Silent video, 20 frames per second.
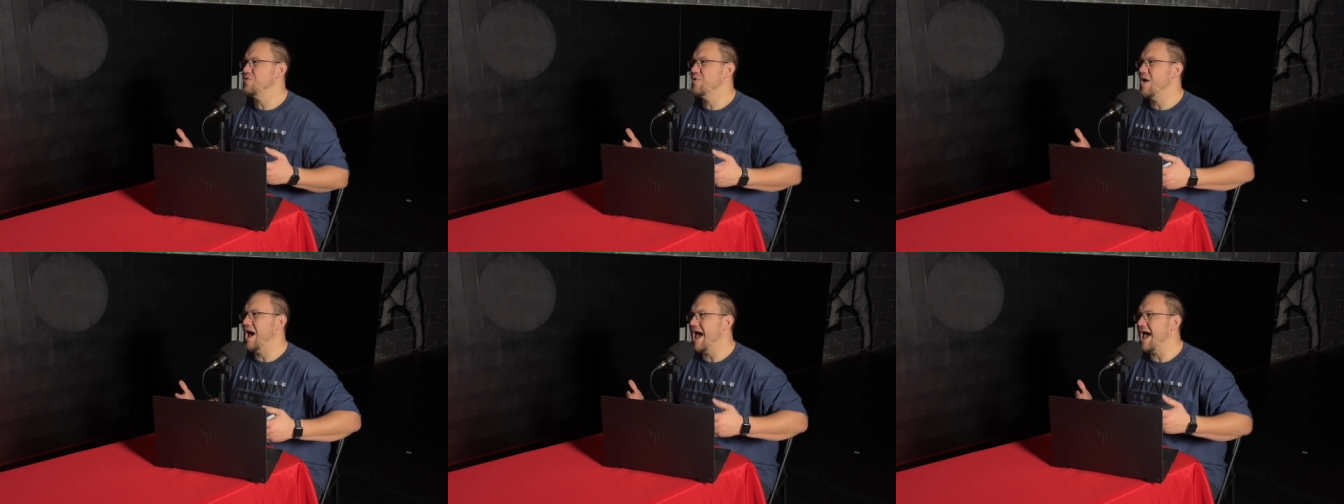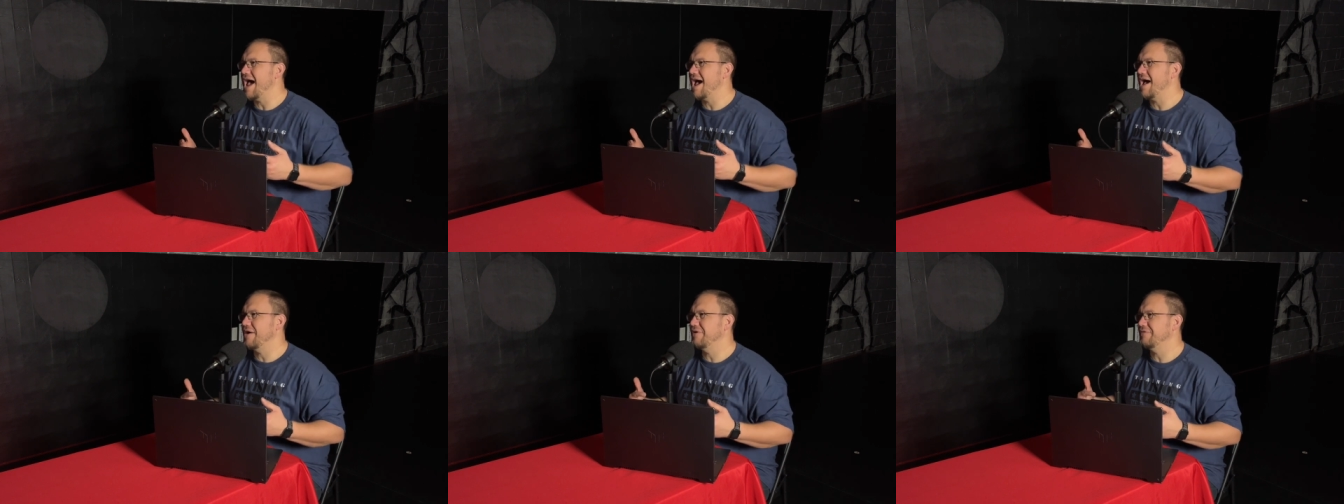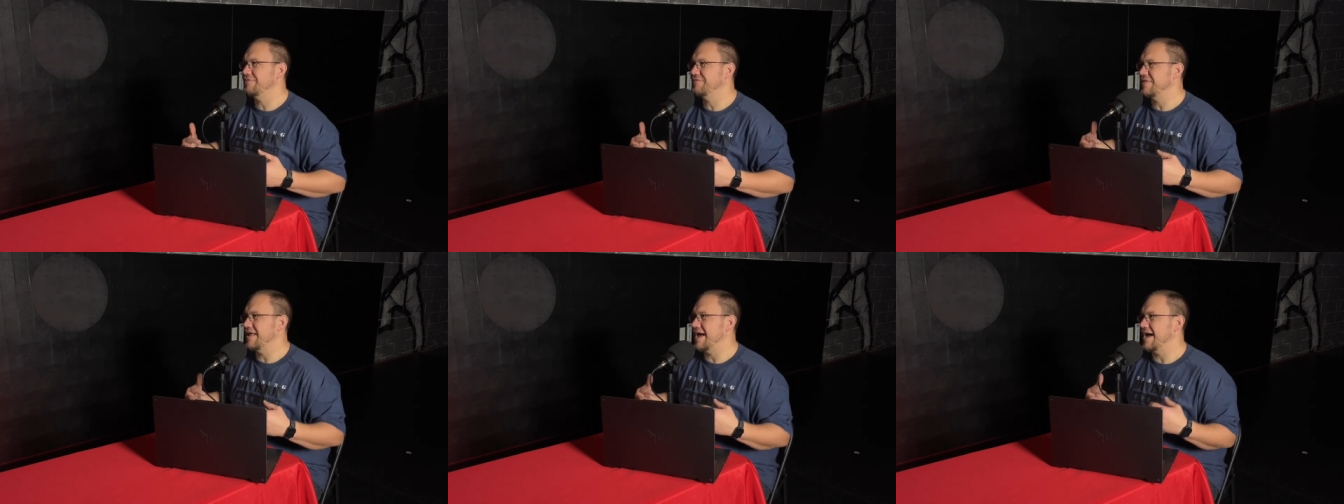
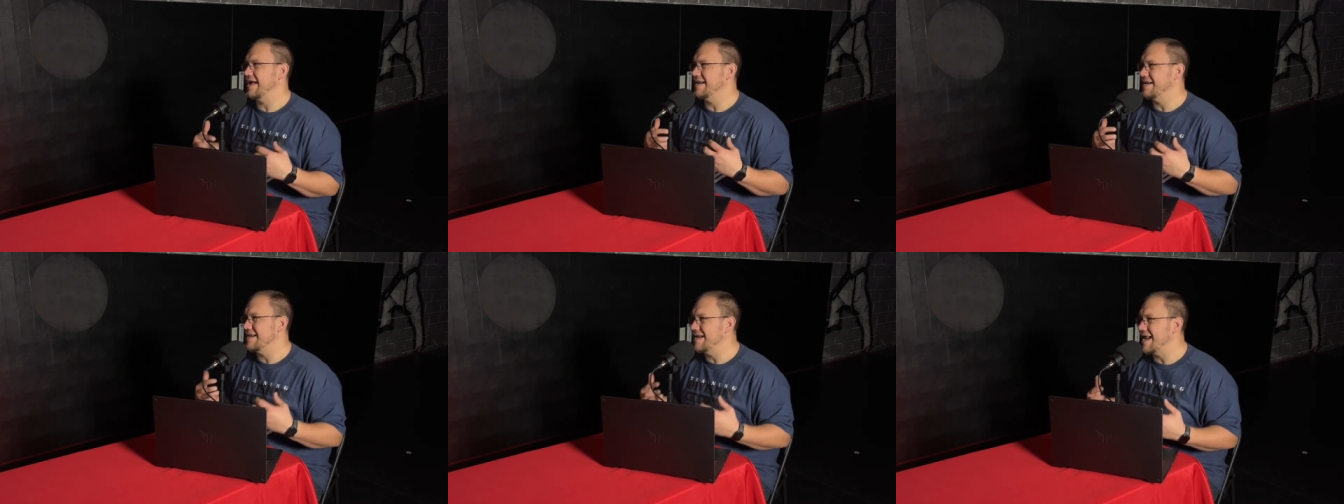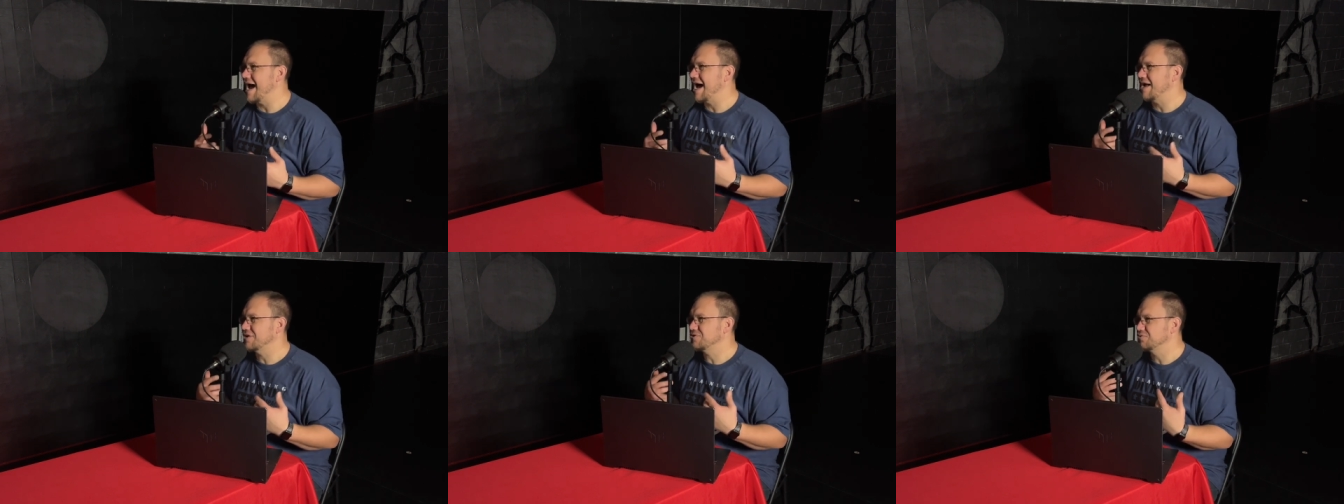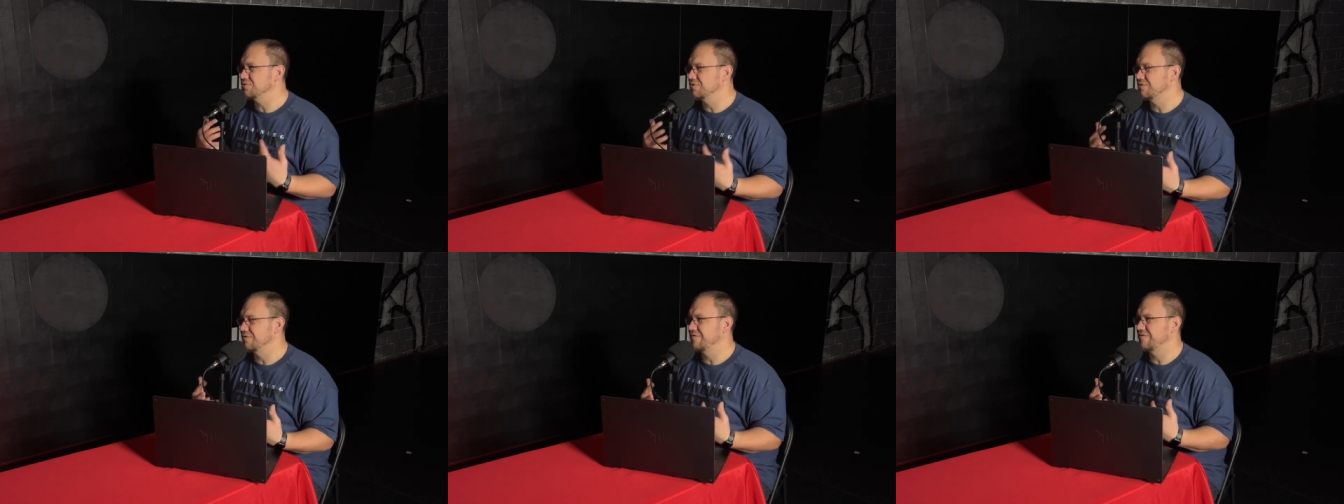have that
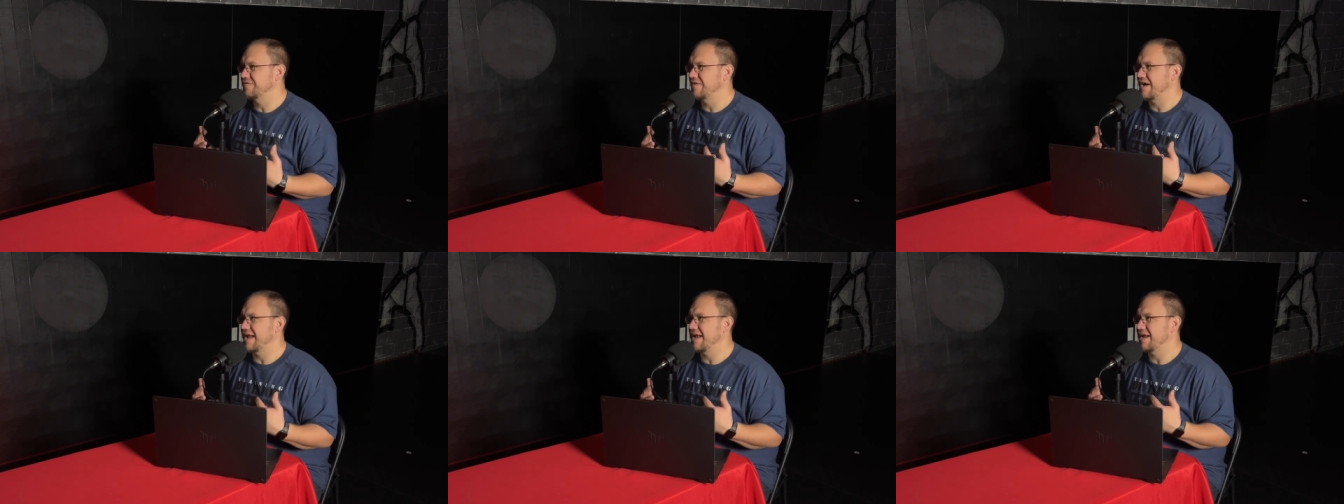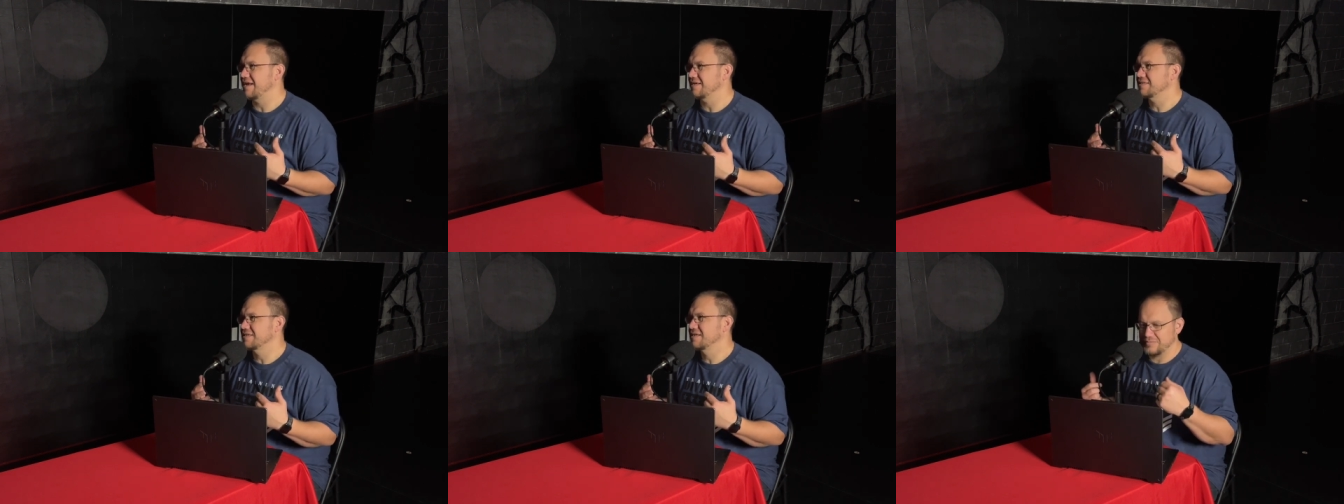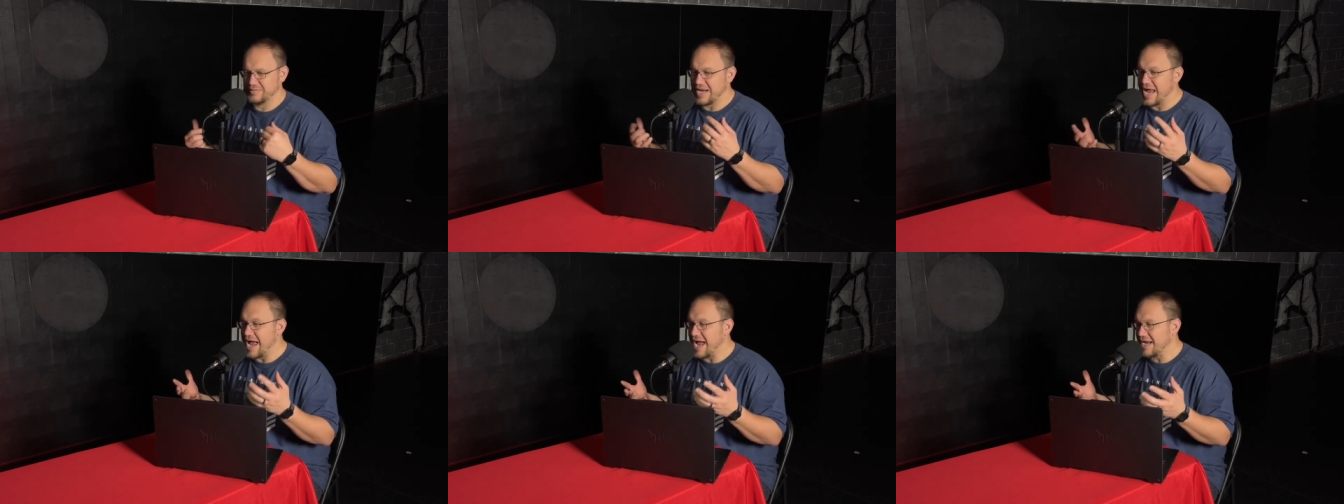natural fight
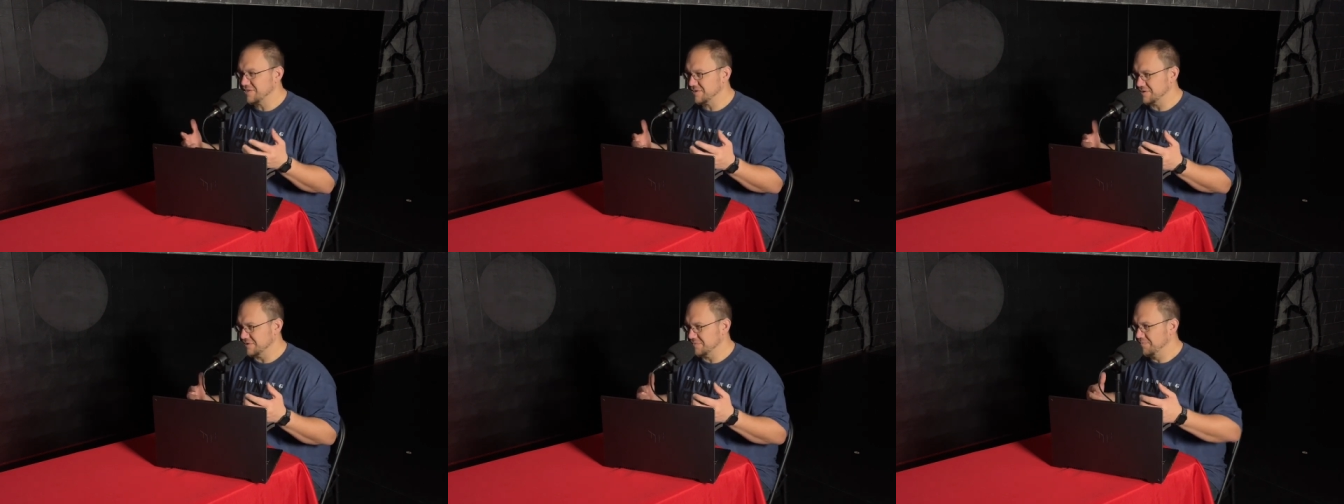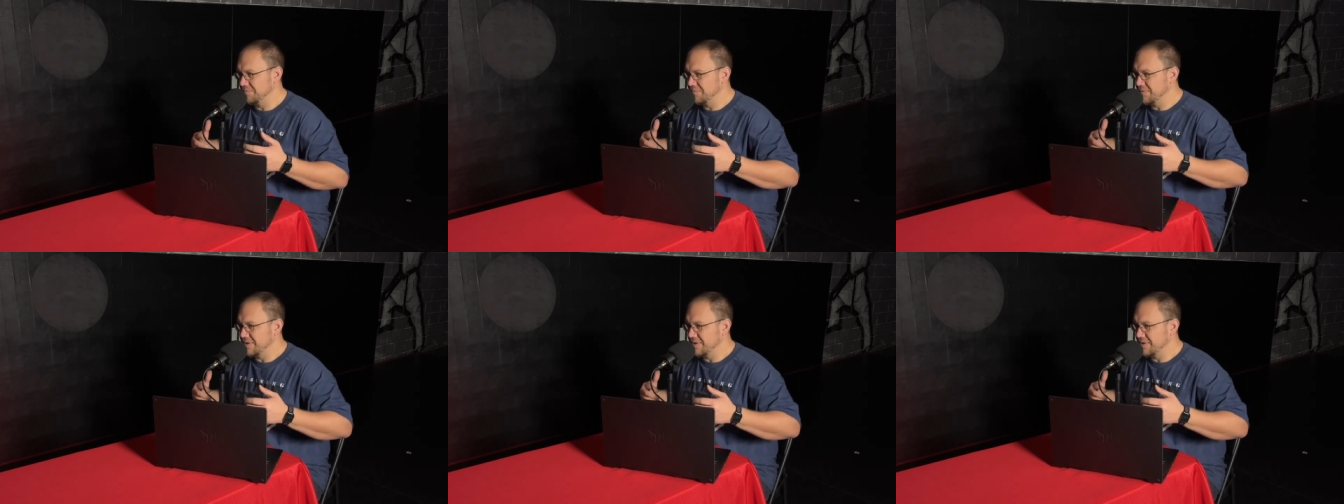reaction,